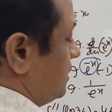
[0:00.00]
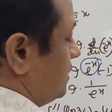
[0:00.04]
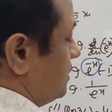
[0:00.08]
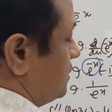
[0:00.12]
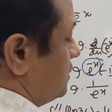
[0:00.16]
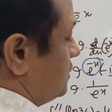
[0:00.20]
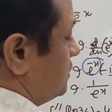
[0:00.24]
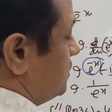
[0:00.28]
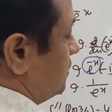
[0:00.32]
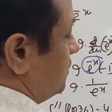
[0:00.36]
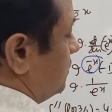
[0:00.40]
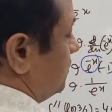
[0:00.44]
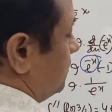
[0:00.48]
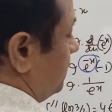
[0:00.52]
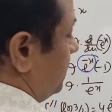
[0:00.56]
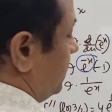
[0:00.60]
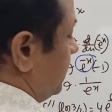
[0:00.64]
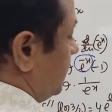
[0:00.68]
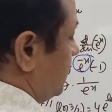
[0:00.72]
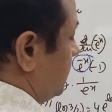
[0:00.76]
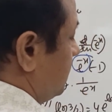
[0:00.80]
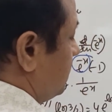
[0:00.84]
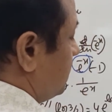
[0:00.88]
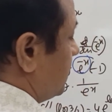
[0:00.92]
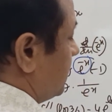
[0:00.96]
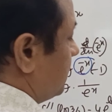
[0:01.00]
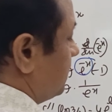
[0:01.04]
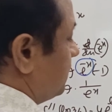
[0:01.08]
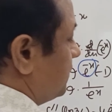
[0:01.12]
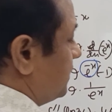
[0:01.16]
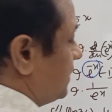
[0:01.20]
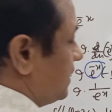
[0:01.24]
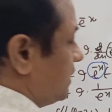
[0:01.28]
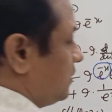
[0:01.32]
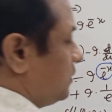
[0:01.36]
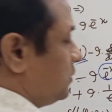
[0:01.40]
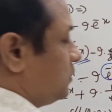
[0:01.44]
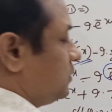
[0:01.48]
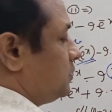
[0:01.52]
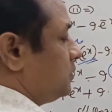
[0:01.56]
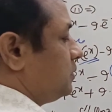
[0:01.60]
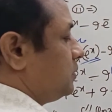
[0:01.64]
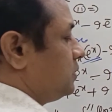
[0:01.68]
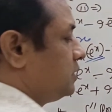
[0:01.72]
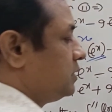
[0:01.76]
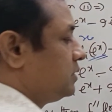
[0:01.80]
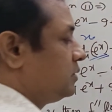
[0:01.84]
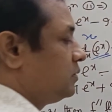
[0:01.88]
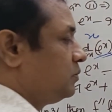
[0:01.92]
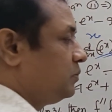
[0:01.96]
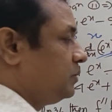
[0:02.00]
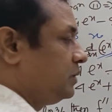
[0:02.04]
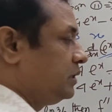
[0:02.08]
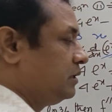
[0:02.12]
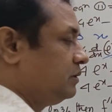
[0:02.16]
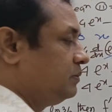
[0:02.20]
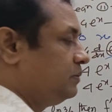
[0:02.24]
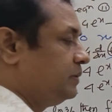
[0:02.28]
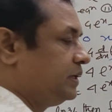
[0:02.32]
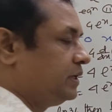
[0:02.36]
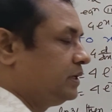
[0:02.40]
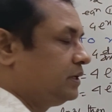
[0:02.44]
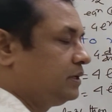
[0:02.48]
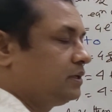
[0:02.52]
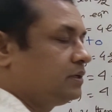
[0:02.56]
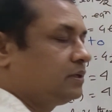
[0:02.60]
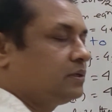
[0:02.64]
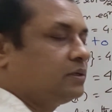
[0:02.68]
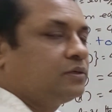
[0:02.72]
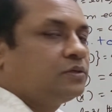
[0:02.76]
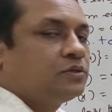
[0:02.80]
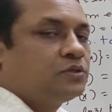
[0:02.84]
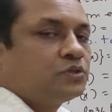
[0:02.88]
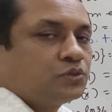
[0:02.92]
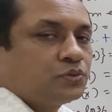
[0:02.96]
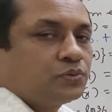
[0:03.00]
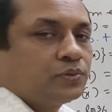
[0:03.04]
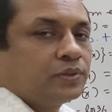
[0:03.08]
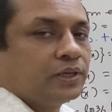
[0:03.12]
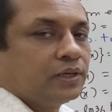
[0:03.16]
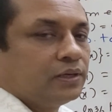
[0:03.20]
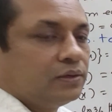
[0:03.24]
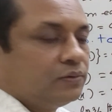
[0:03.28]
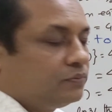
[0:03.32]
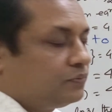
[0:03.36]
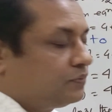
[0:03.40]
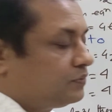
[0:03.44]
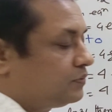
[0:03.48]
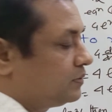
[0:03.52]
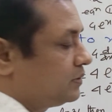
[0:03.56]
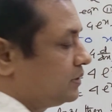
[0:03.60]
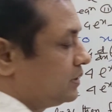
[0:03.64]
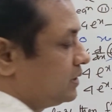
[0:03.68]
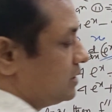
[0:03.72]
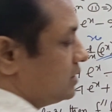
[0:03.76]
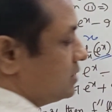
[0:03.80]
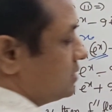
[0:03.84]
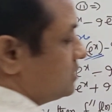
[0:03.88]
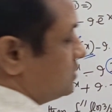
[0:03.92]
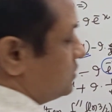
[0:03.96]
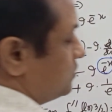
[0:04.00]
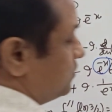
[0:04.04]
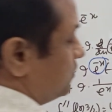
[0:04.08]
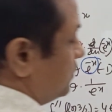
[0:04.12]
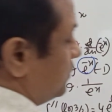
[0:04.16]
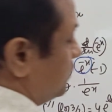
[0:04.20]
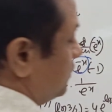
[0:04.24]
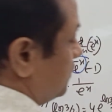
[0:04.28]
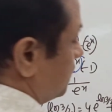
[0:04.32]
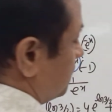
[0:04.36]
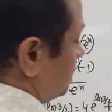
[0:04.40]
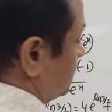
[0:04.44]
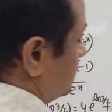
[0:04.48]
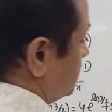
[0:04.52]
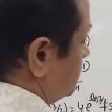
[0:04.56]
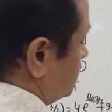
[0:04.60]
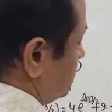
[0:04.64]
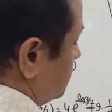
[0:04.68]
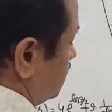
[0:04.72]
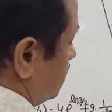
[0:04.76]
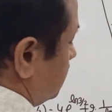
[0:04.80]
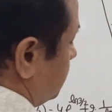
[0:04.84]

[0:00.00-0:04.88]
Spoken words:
So minimum value will be 12, hence proved.